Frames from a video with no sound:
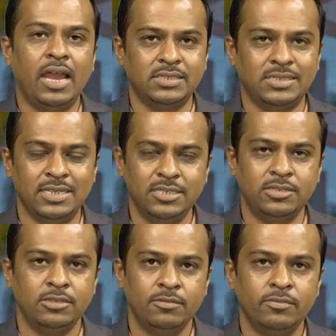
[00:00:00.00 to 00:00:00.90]

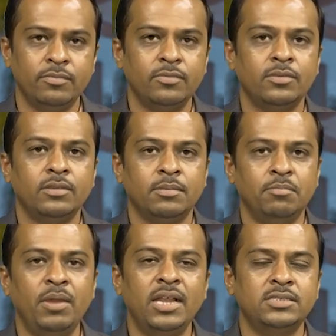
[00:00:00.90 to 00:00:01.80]
axis
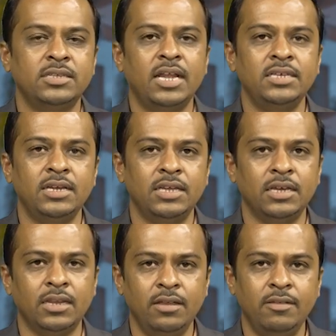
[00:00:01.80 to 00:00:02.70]
makes 90
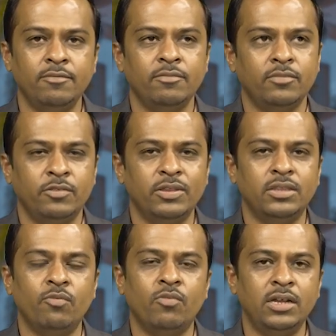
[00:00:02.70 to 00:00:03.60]
degree with
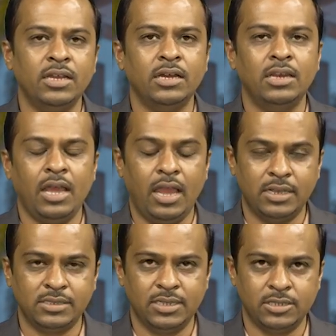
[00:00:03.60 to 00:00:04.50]
the vertical
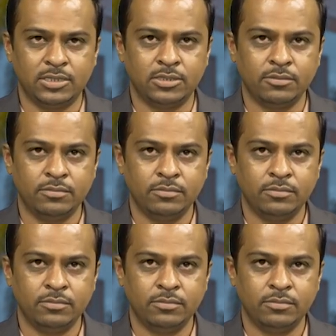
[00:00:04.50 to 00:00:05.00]
axis.